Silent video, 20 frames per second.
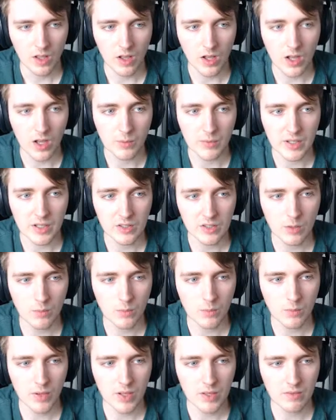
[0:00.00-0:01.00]
We need double
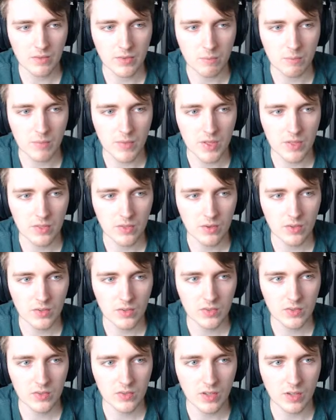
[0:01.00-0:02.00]
white for the
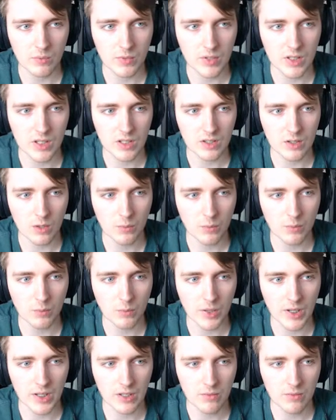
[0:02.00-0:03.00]
Mythos, and we need double
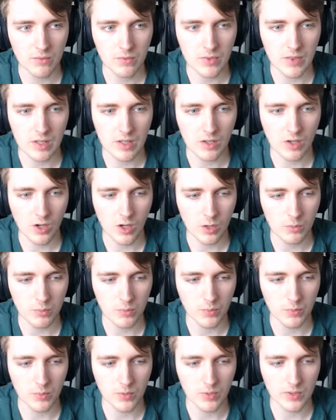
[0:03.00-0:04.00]
white for the Cub
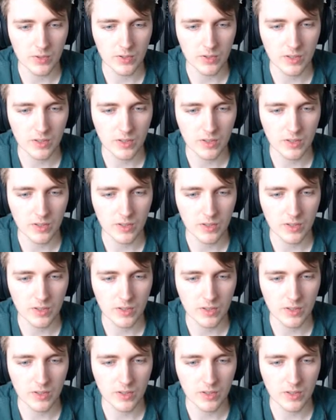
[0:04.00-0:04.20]
Warden.